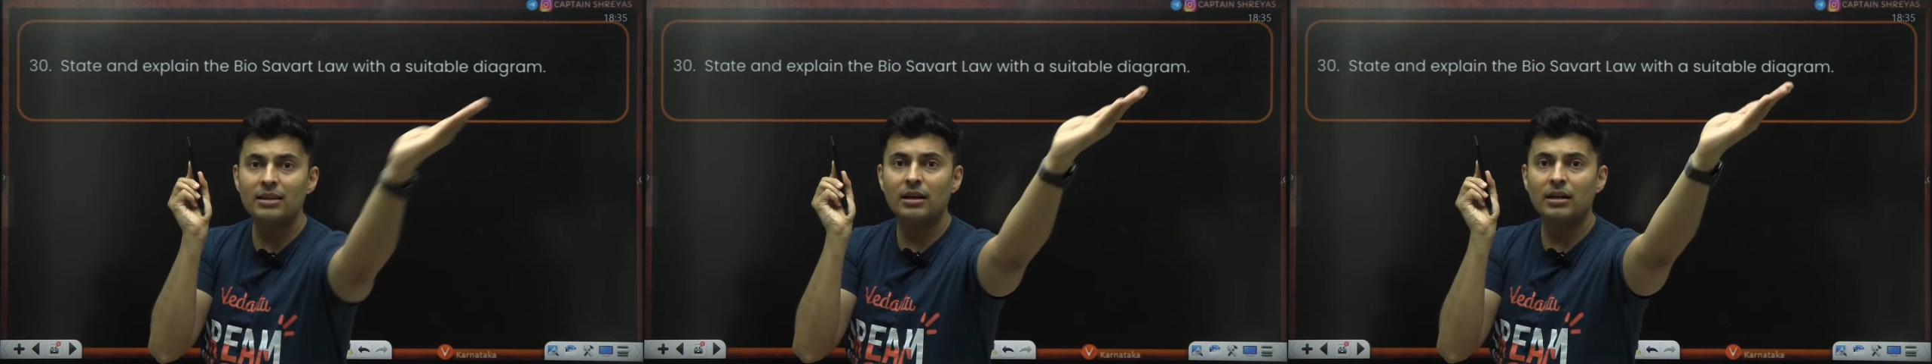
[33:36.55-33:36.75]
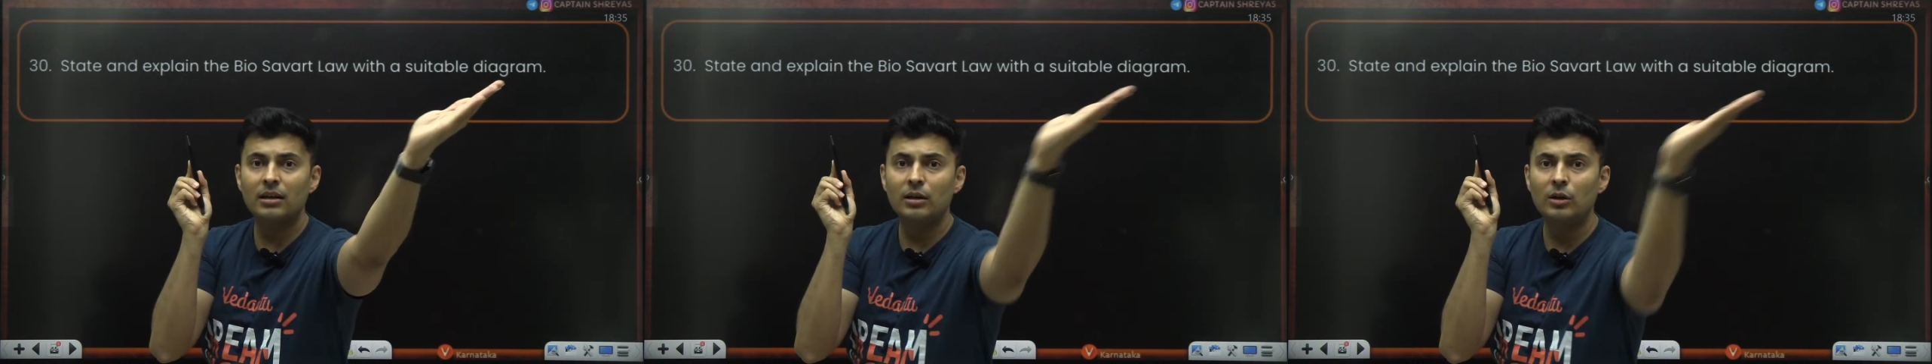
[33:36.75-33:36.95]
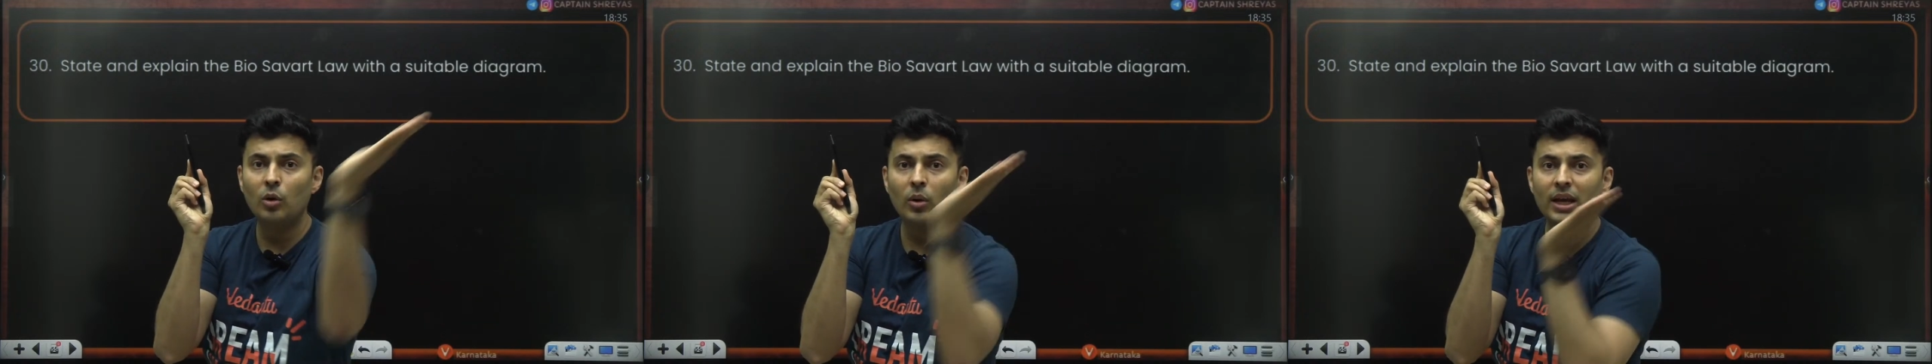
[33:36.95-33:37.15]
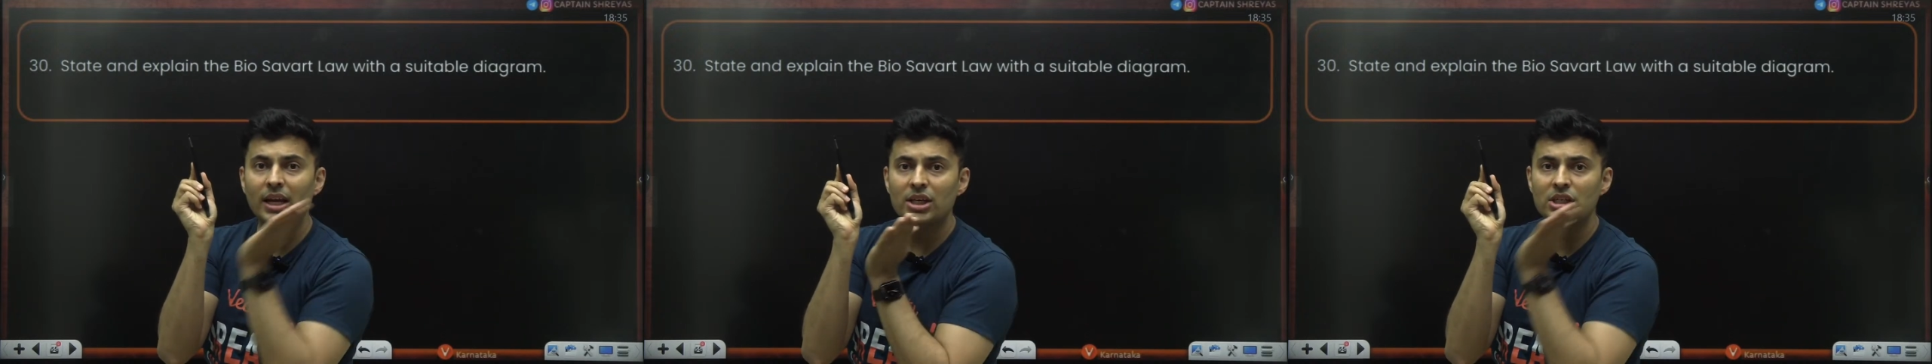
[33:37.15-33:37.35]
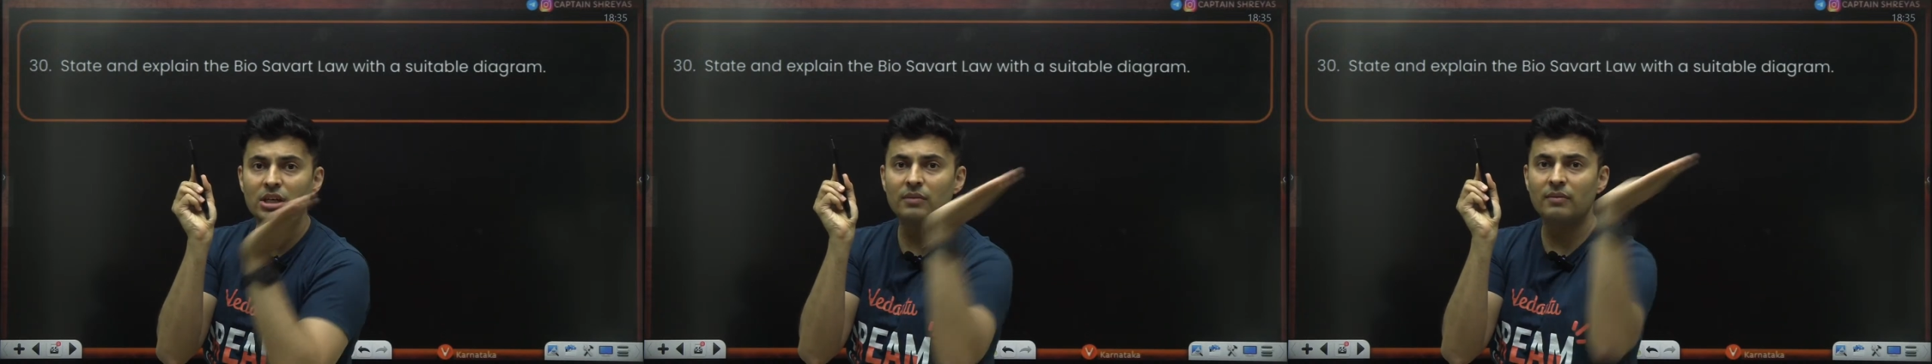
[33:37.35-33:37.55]
the
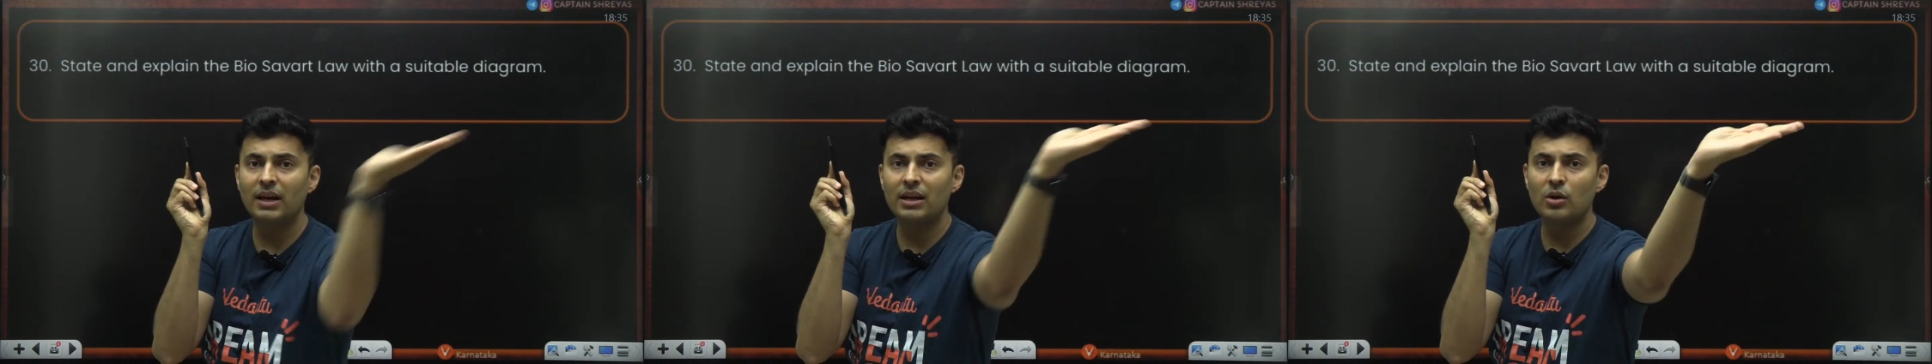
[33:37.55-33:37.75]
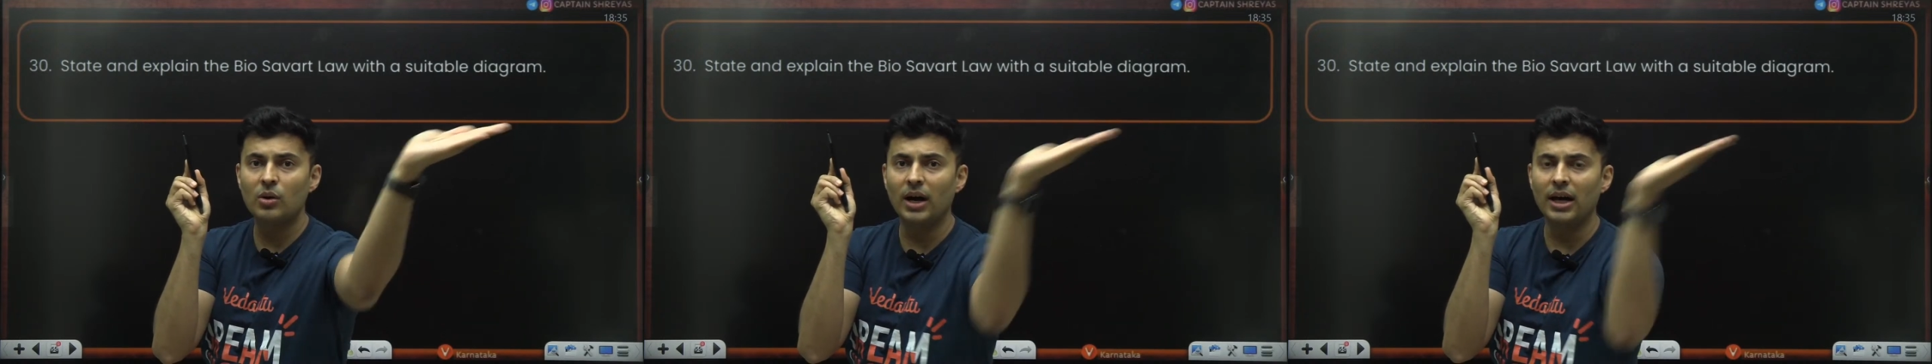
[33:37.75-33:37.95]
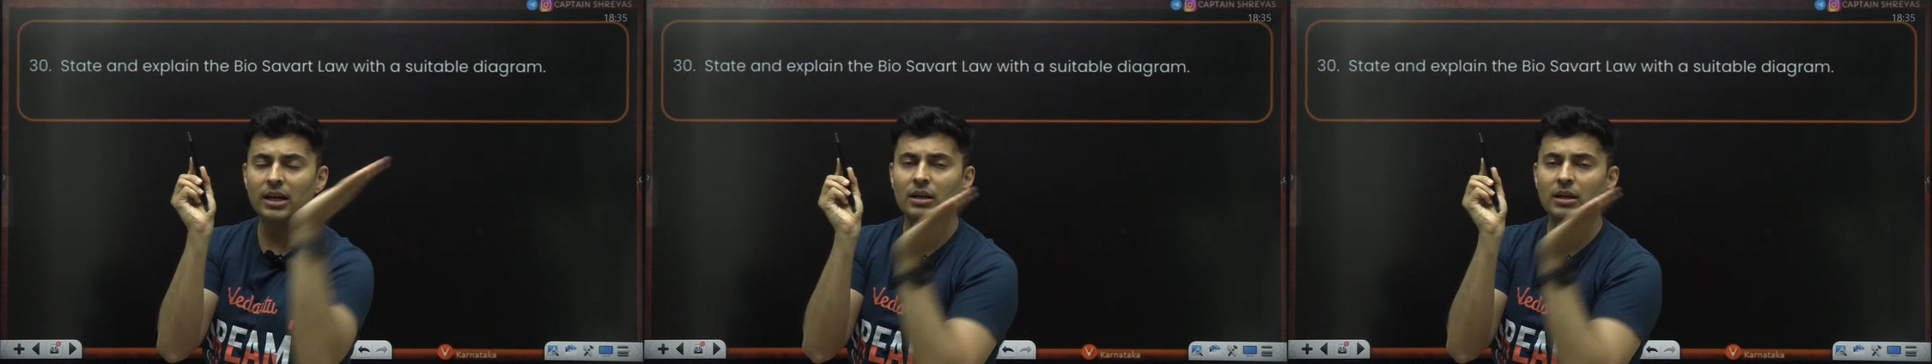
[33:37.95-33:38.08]
location where you are.